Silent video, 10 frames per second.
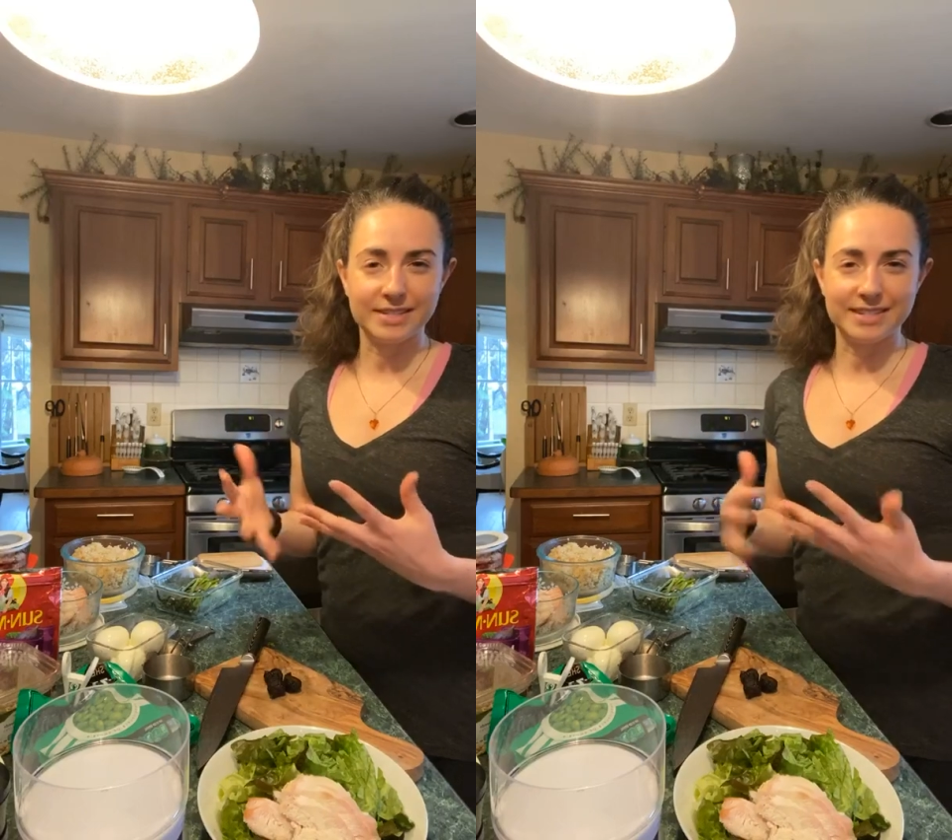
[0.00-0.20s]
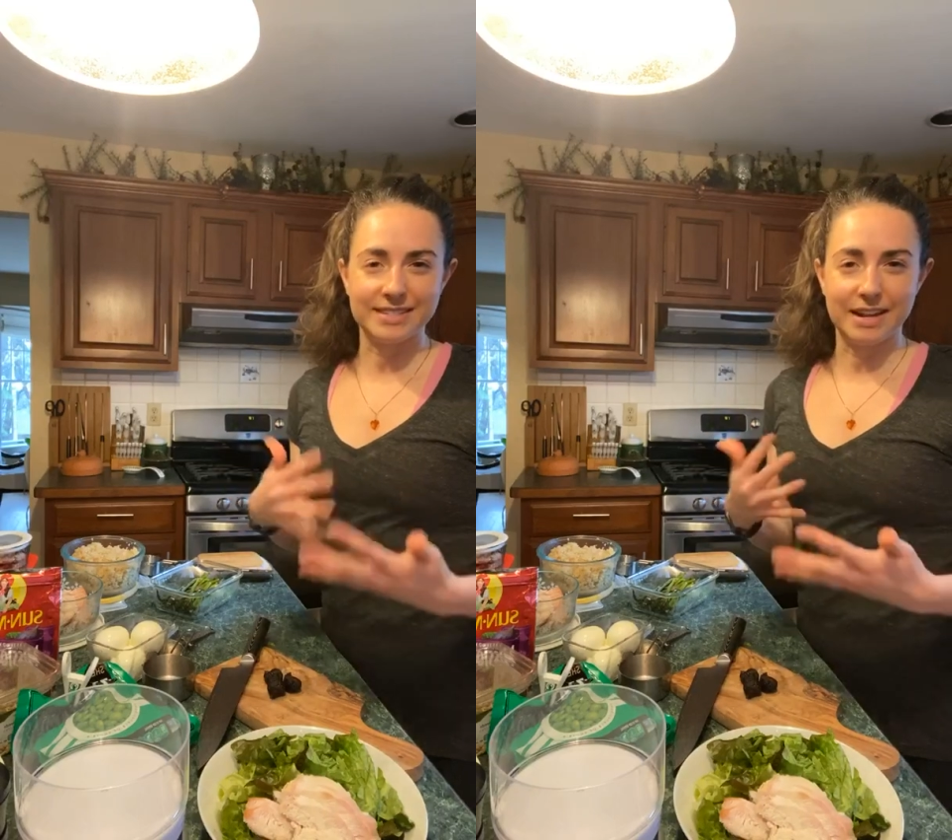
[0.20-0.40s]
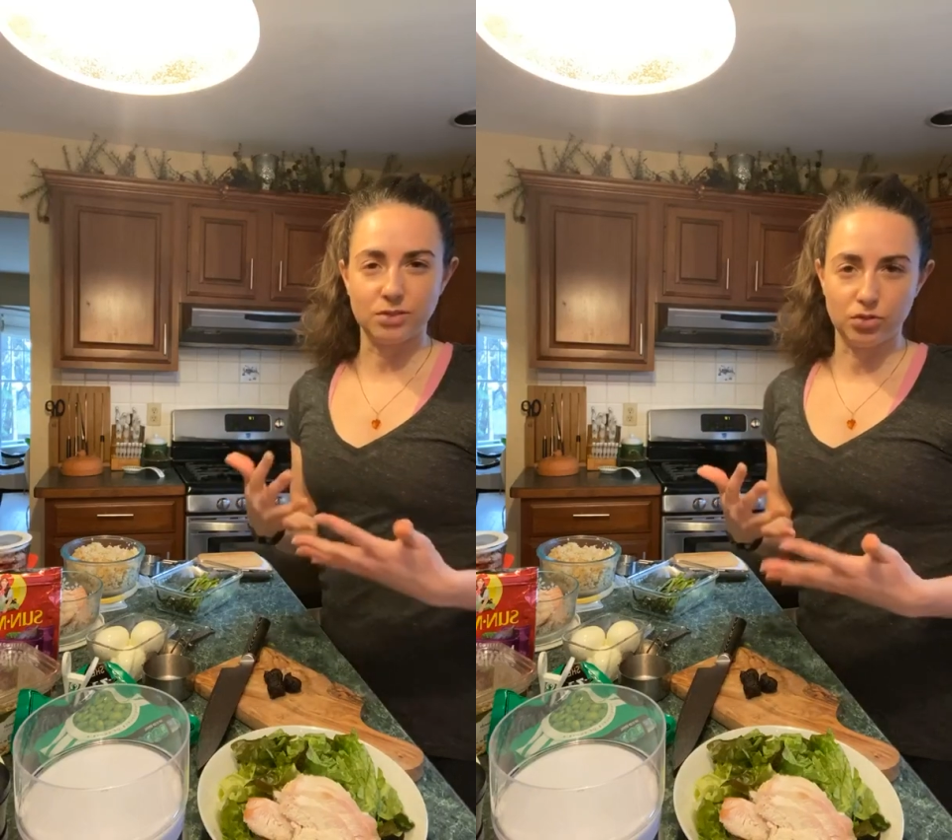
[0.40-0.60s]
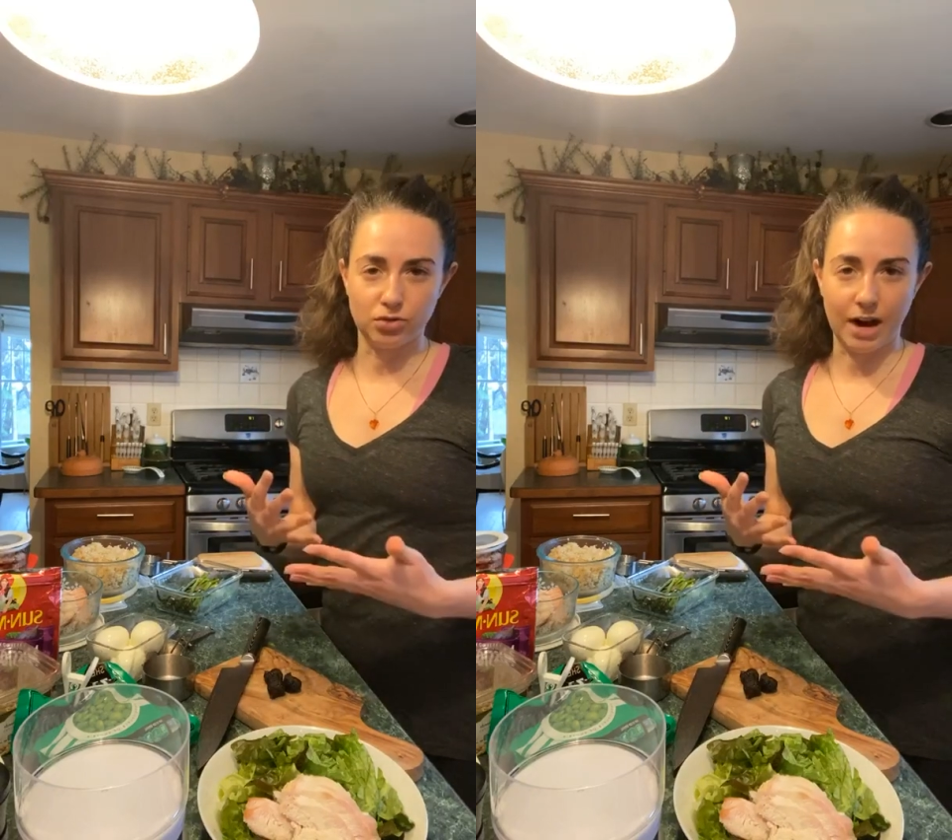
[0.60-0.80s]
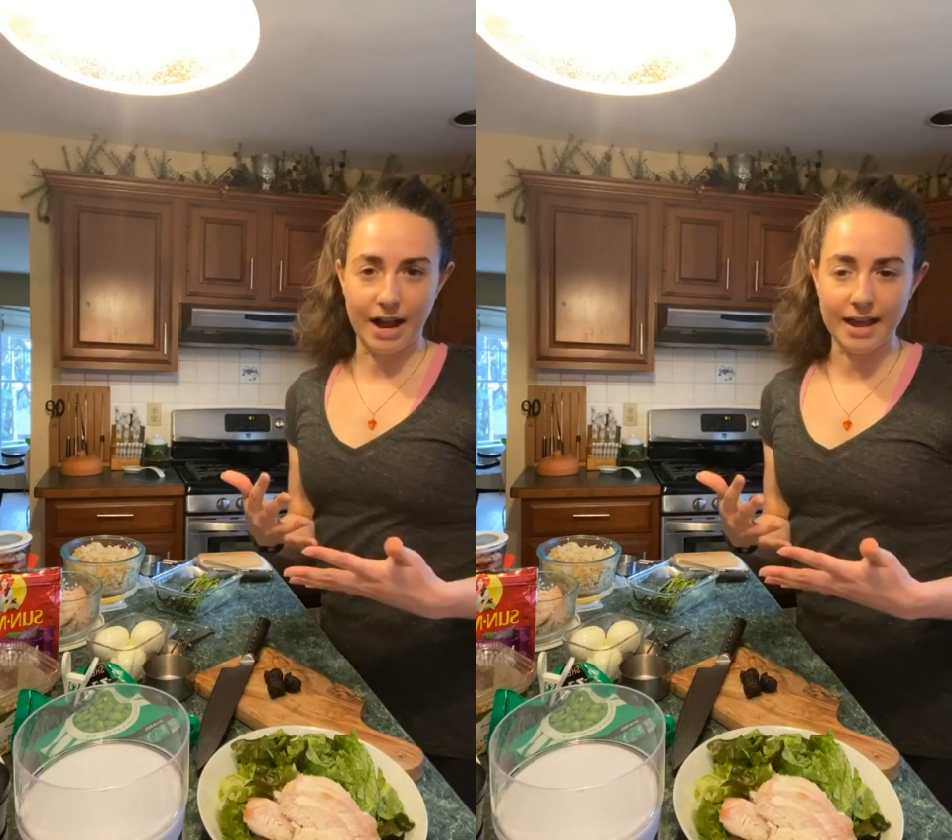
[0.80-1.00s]
It's not as
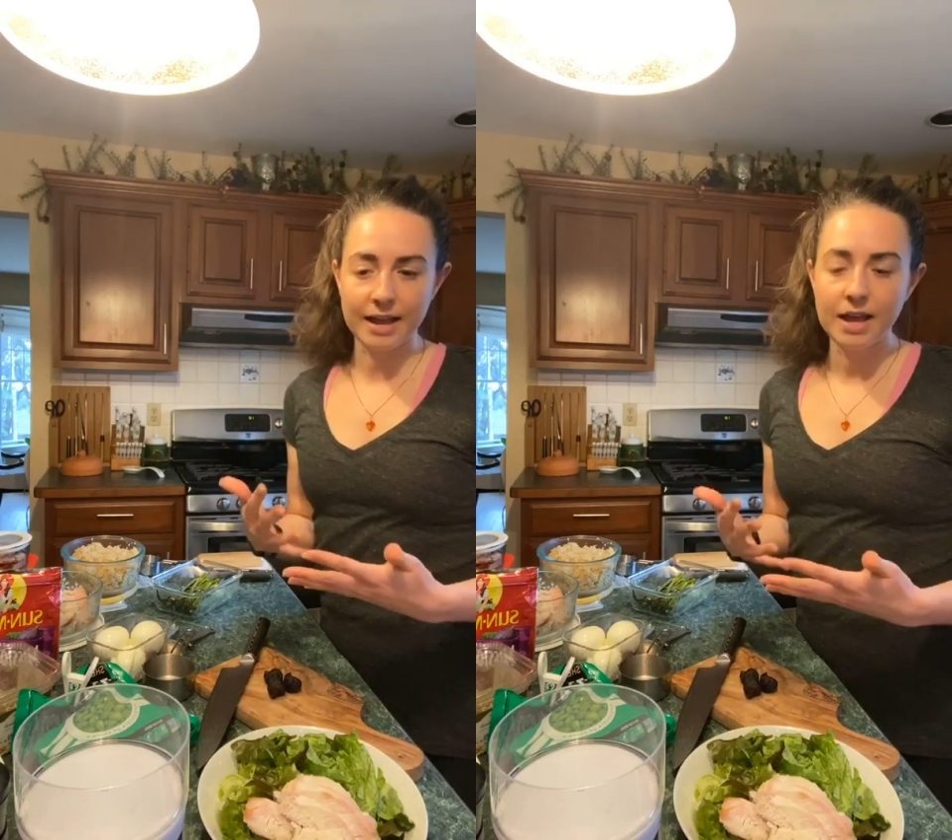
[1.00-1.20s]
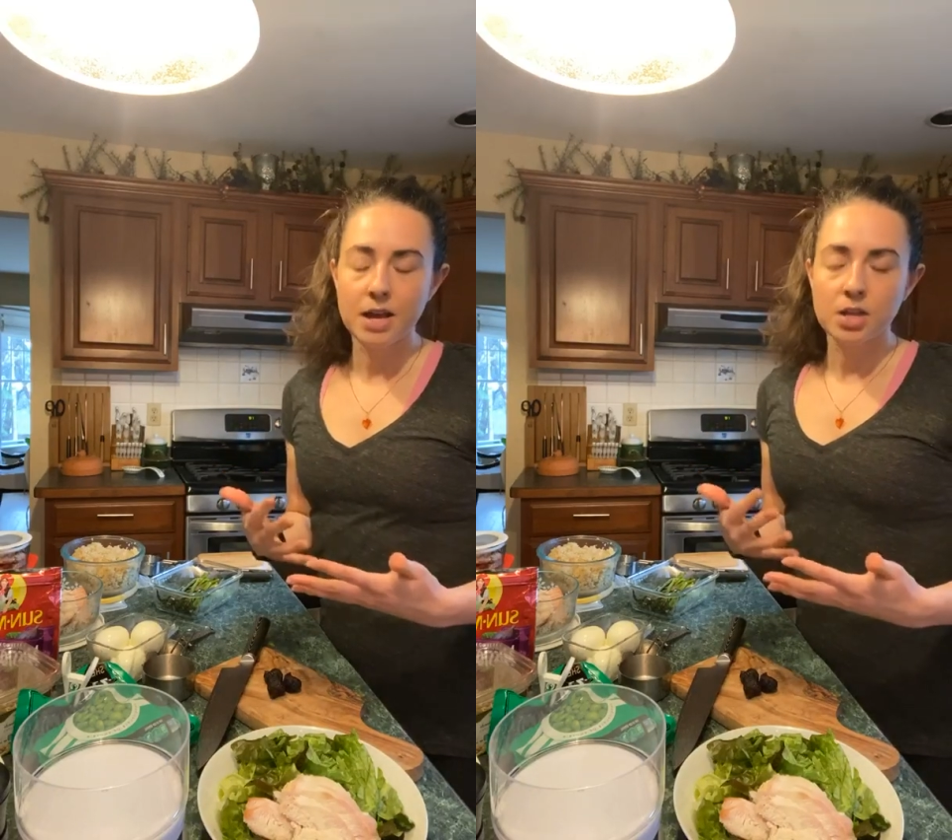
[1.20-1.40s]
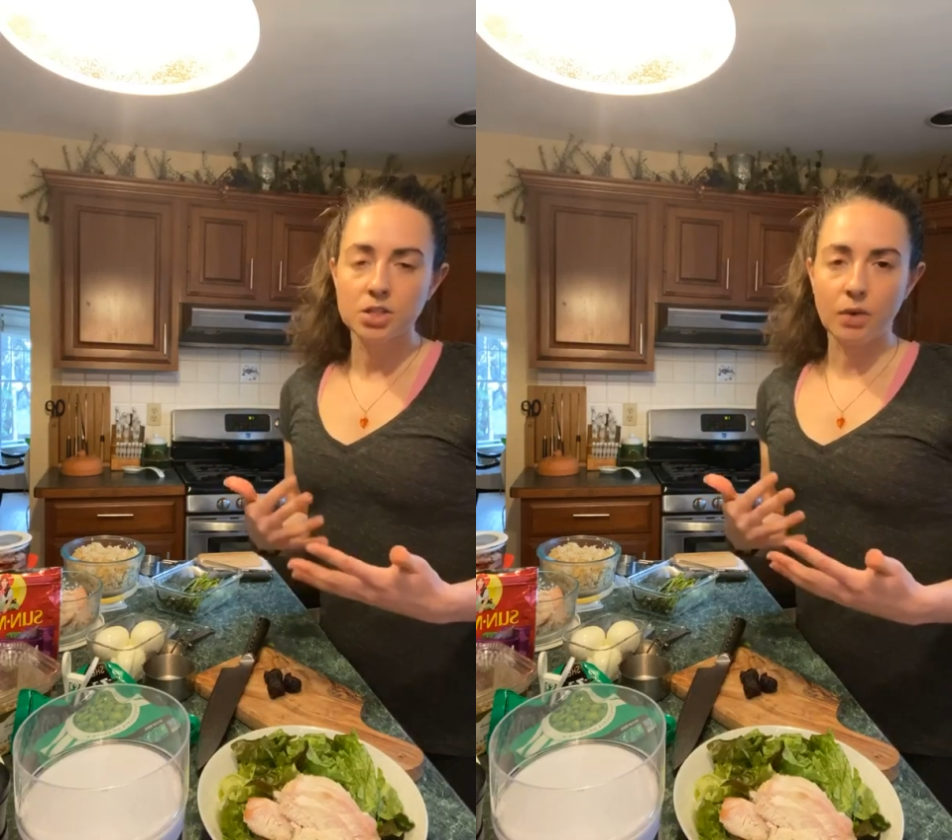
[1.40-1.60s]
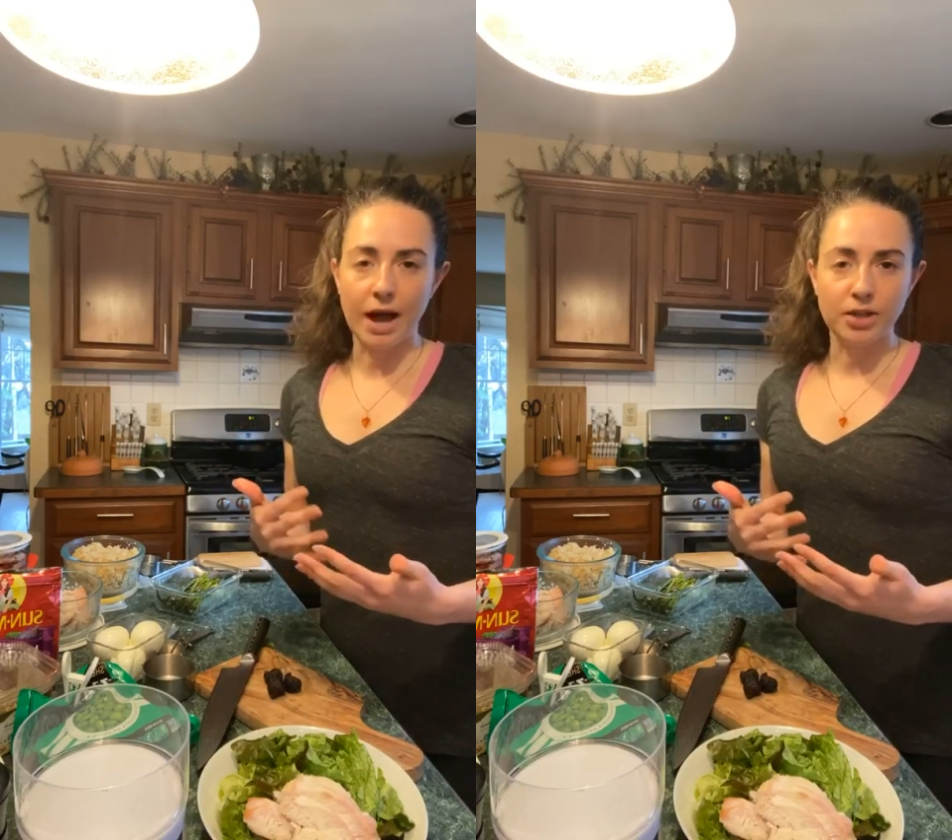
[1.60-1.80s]
dry. So I